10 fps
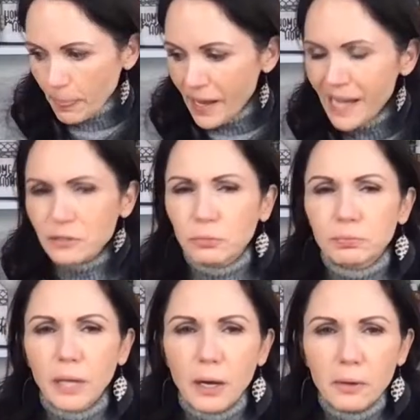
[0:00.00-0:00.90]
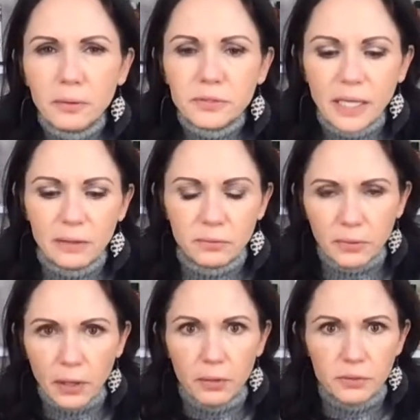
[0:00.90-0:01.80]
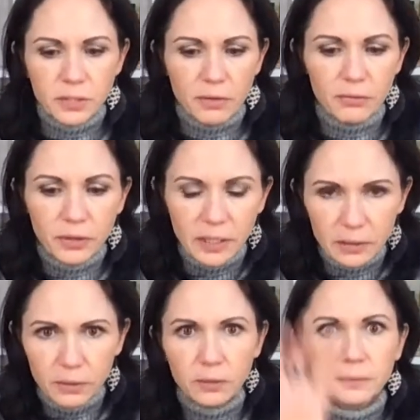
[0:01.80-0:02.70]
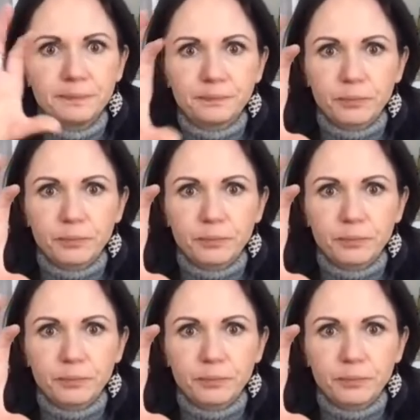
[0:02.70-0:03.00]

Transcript: has rows and rows of little